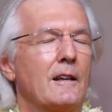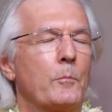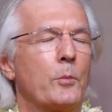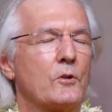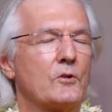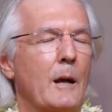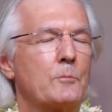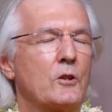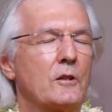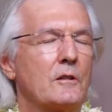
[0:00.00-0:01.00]

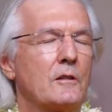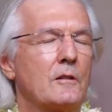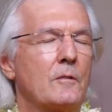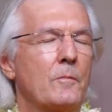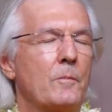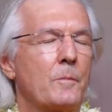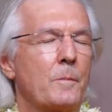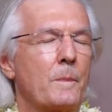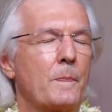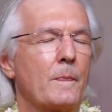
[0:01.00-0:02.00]
perception
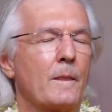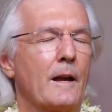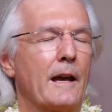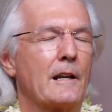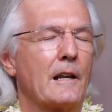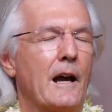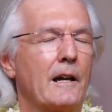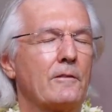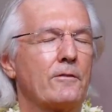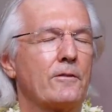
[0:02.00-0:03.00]
and
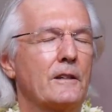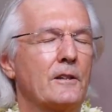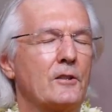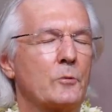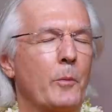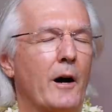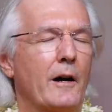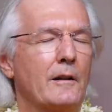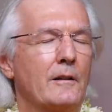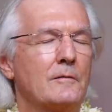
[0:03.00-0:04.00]
life in the
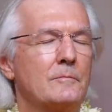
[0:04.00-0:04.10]
spine,